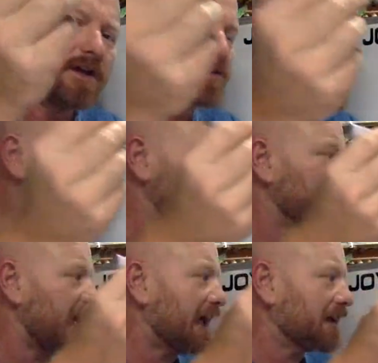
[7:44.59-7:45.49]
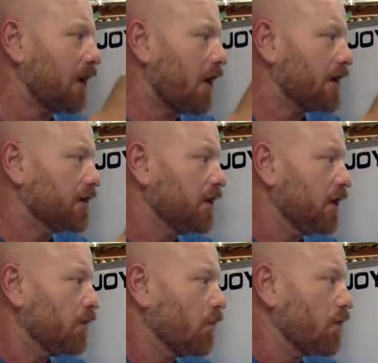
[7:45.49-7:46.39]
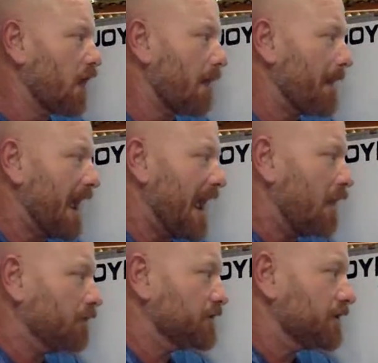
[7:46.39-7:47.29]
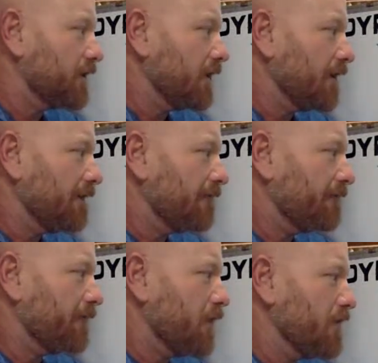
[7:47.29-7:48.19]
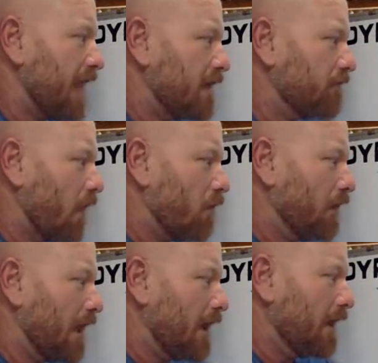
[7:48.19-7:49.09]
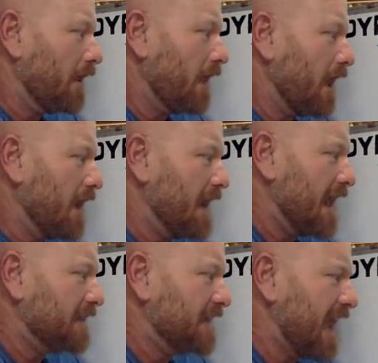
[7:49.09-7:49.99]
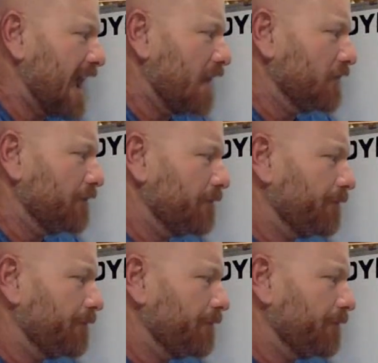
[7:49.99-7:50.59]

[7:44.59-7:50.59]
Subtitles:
So the tack line will come out through that roller and then down